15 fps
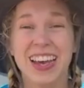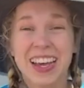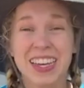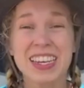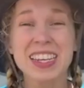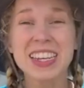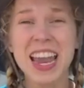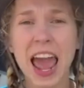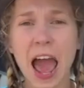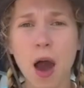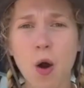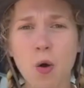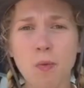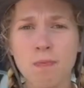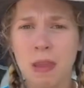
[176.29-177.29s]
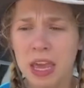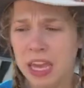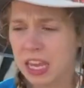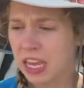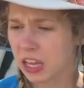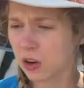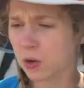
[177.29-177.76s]
Now,
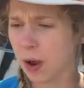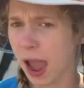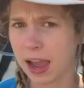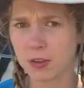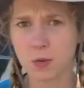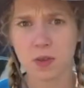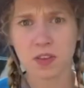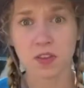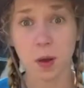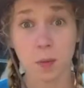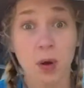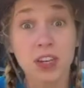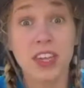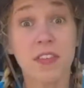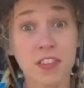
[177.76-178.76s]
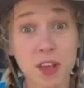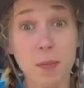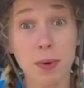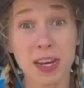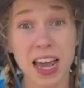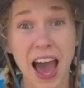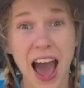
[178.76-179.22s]
interact with someone. Give
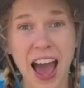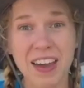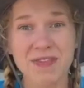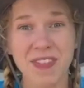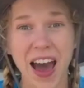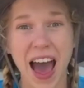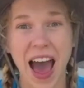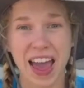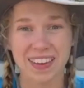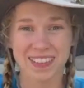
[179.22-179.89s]
somebody a high five.